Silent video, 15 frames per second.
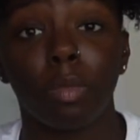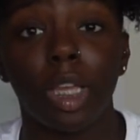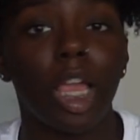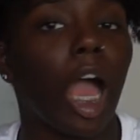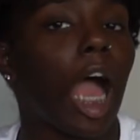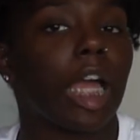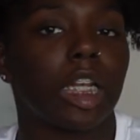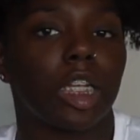
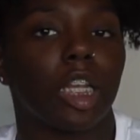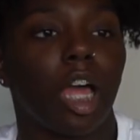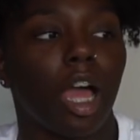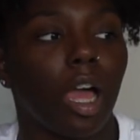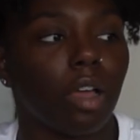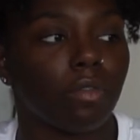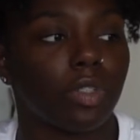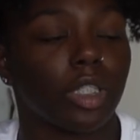for me, I
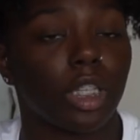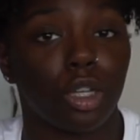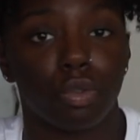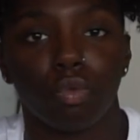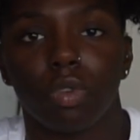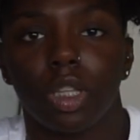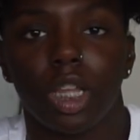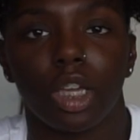didn't have
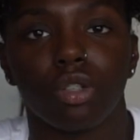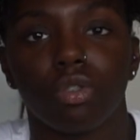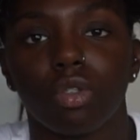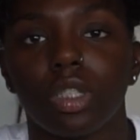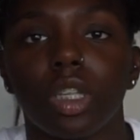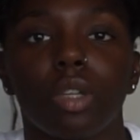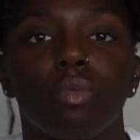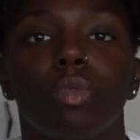scheduled
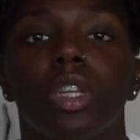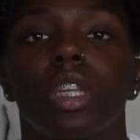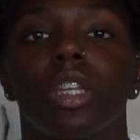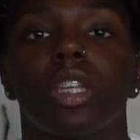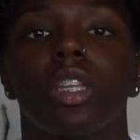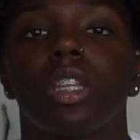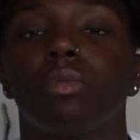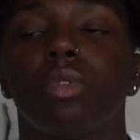lectures. Like,
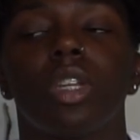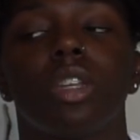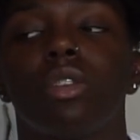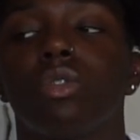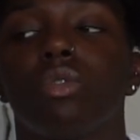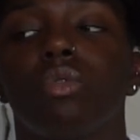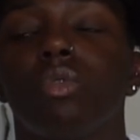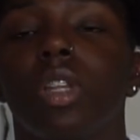we
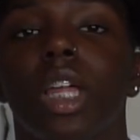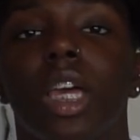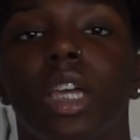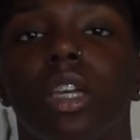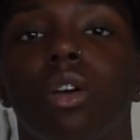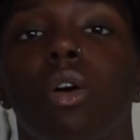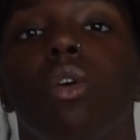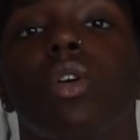didn't do
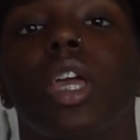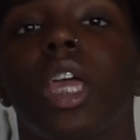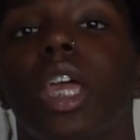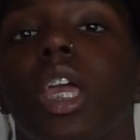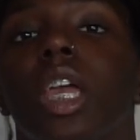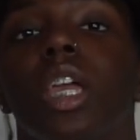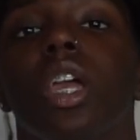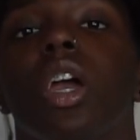like,
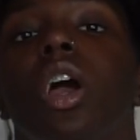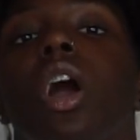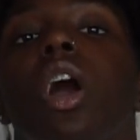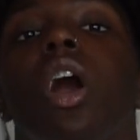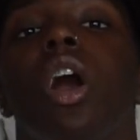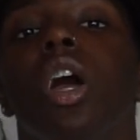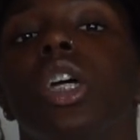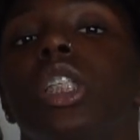okay,
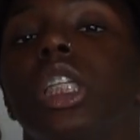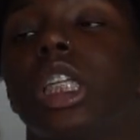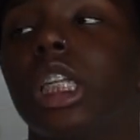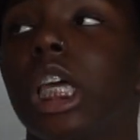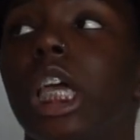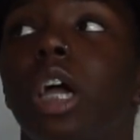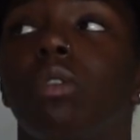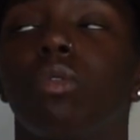
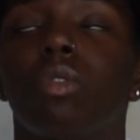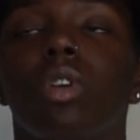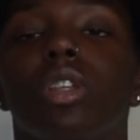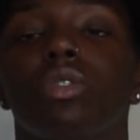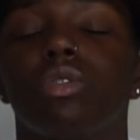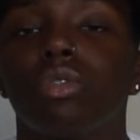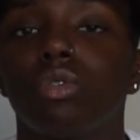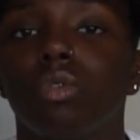today I'm
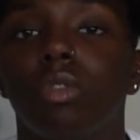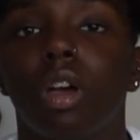going